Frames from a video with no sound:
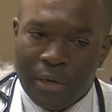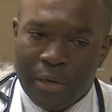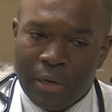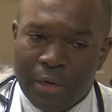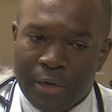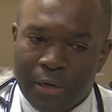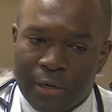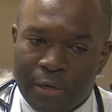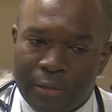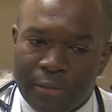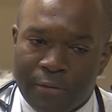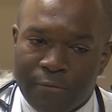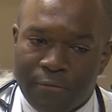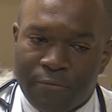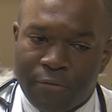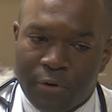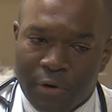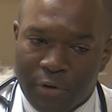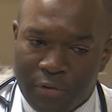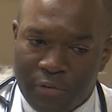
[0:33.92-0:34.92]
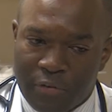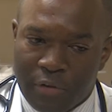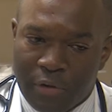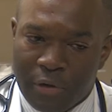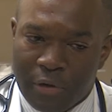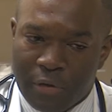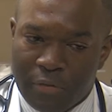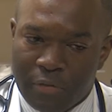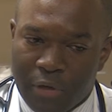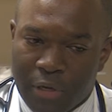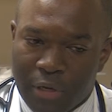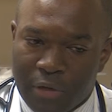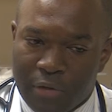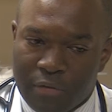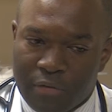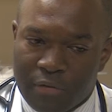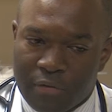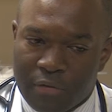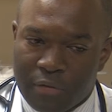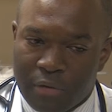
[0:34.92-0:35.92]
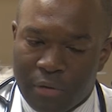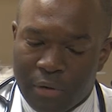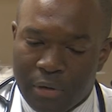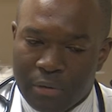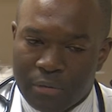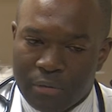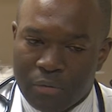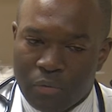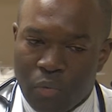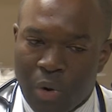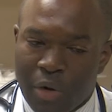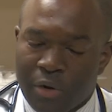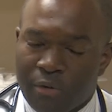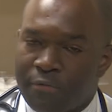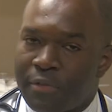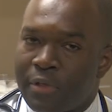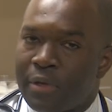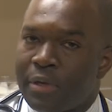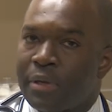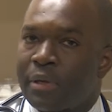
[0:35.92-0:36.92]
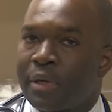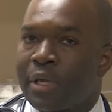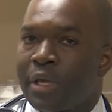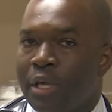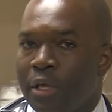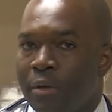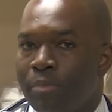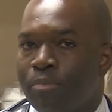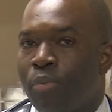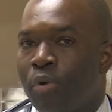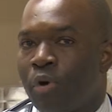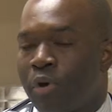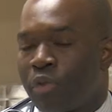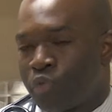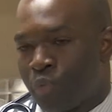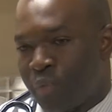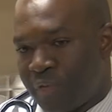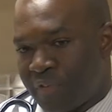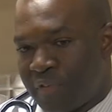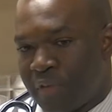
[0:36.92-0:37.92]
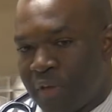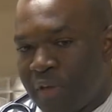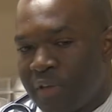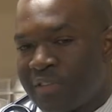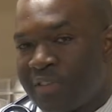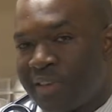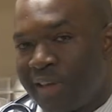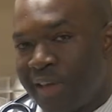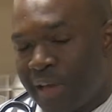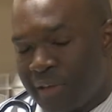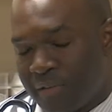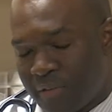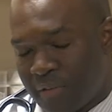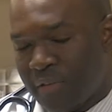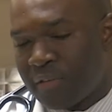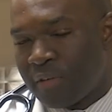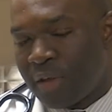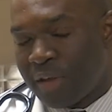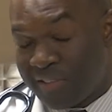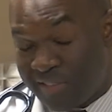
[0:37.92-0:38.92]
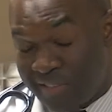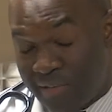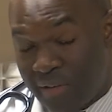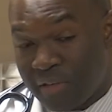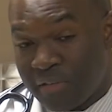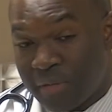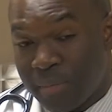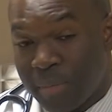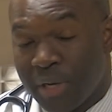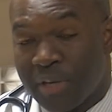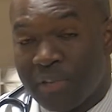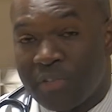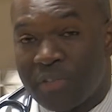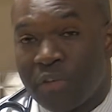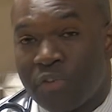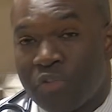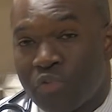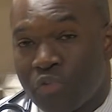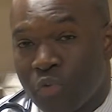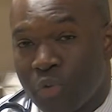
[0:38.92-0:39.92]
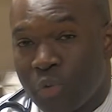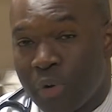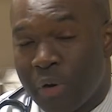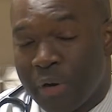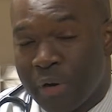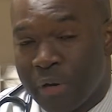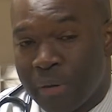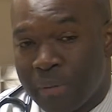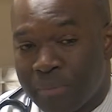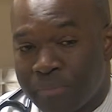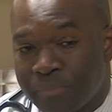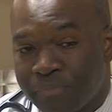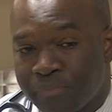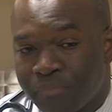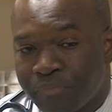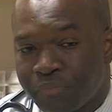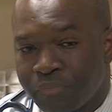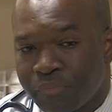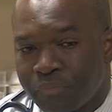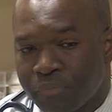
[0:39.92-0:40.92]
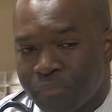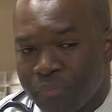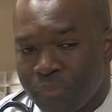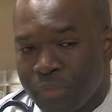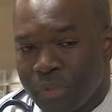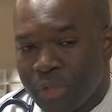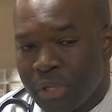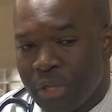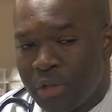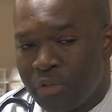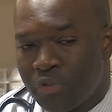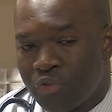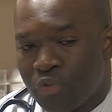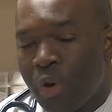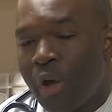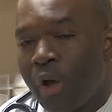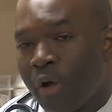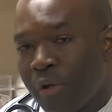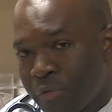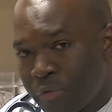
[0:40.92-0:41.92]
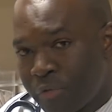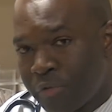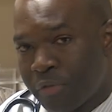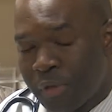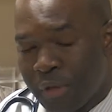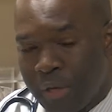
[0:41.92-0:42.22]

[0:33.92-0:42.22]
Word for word: Uh, the first uh, thing is one of the key points we see is the accessibility to um, to health,